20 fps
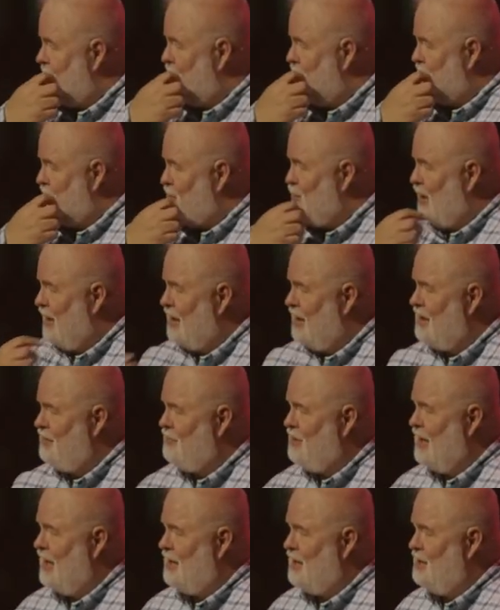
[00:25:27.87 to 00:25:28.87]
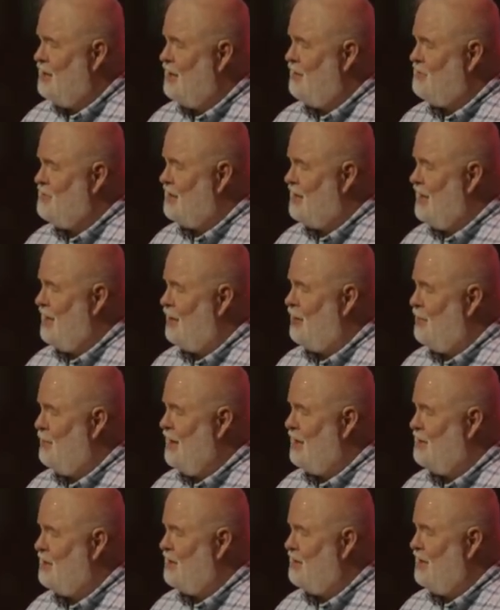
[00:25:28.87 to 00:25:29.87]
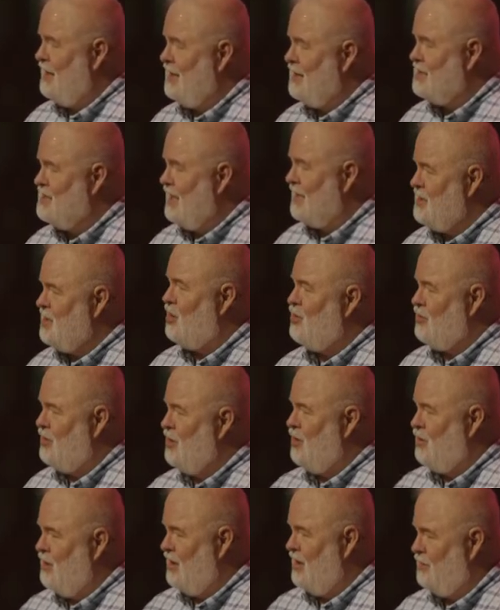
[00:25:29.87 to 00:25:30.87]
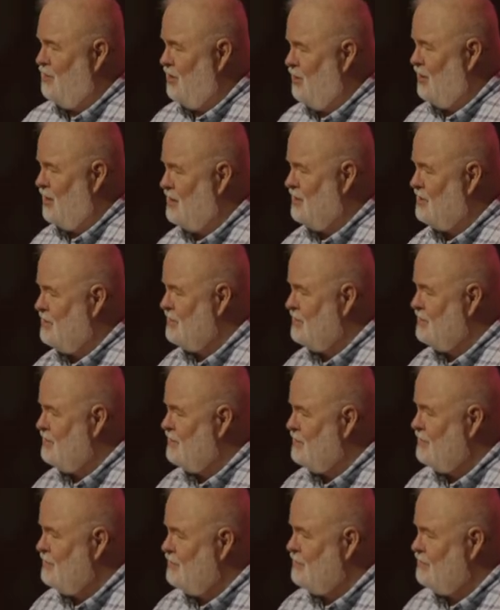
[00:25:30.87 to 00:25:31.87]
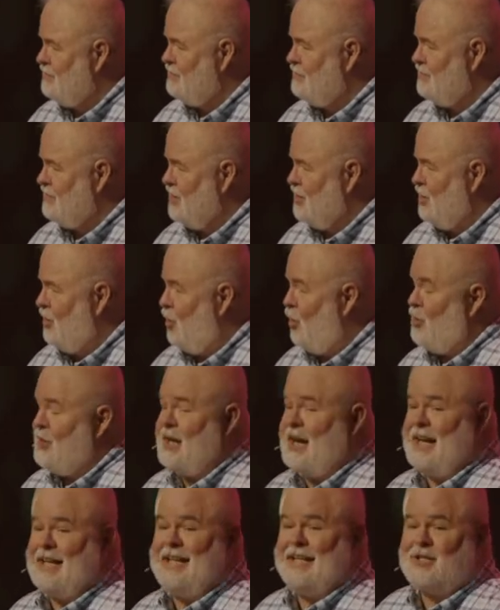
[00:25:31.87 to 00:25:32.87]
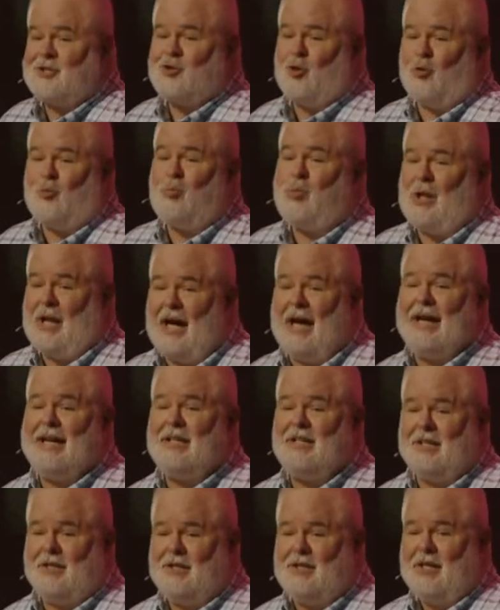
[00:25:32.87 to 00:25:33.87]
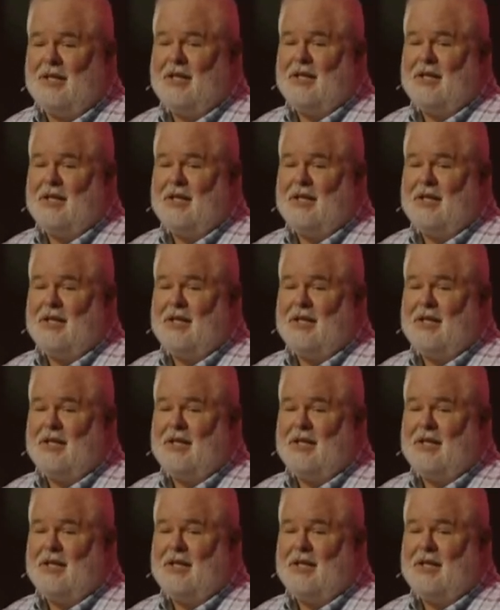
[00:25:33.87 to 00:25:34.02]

But do I love God enough to care about the things I don't know that I'm doing? Or that I get so blinded